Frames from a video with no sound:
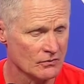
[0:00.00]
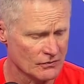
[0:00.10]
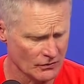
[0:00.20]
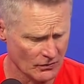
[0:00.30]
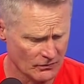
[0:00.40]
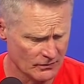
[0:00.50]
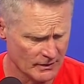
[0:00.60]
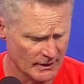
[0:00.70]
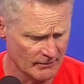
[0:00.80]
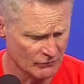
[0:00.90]
So
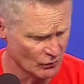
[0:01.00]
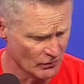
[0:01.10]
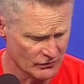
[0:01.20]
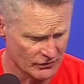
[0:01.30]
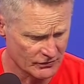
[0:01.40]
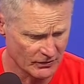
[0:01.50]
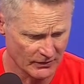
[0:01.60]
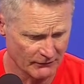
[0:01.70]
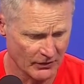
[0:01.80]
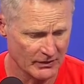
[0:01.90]
Jordan's still
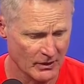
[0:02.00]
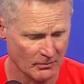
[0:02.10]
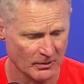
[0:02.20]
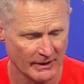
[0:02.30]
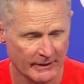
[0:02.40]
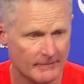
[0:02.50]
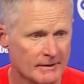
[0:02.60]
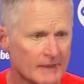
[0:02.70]
a very young player,